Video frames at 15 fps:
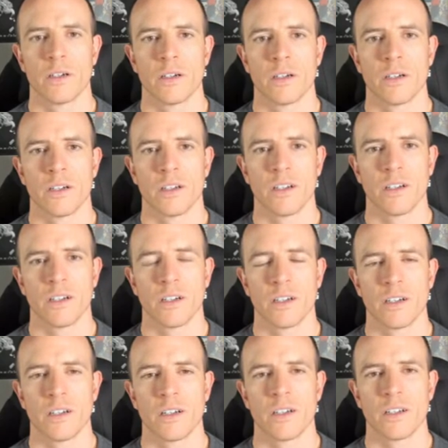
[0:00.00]

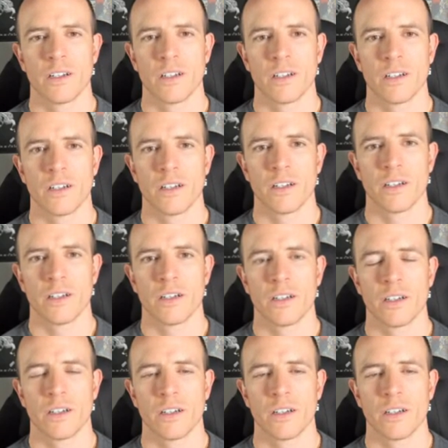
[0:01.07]
This person isn't speaking.